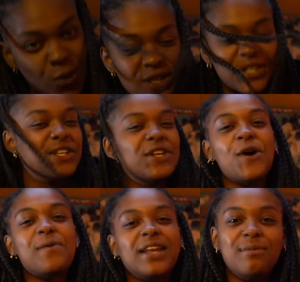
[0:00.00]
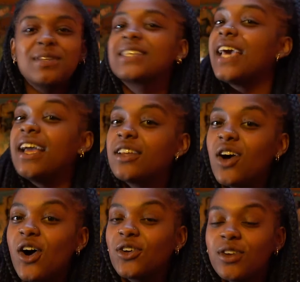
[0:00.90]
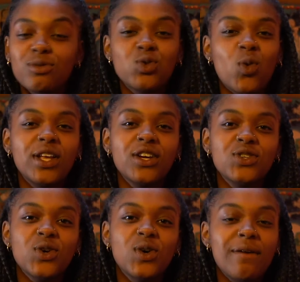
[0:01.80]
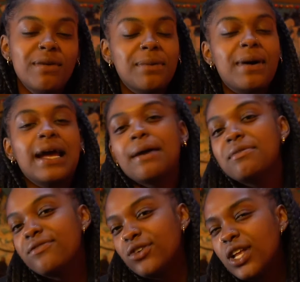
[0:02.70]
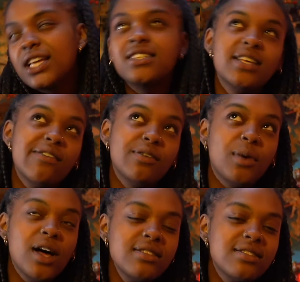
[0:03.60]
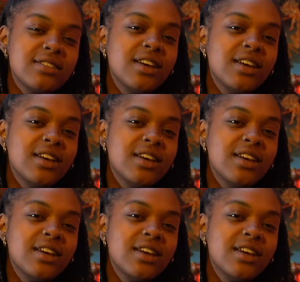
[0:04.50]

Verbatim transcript: What's good, y'all? My name is Kaylan Arnold. I'm 20 years old. I've been in Miami for like seven months.